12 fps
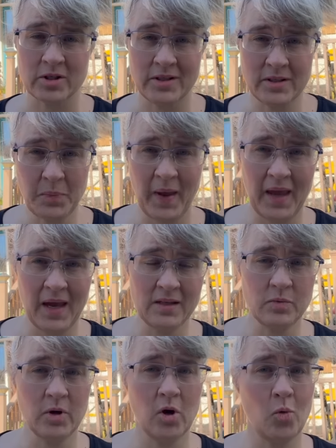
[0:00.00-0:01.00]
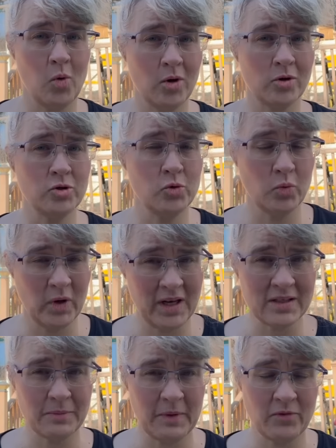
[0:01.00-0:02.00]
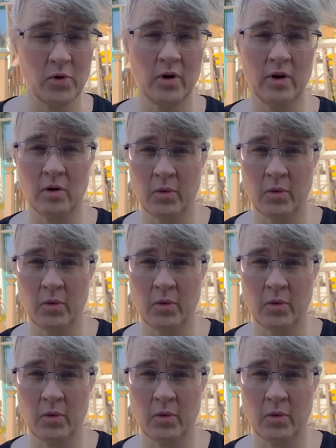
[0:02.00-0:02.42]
These pants would go one or two weeks before they're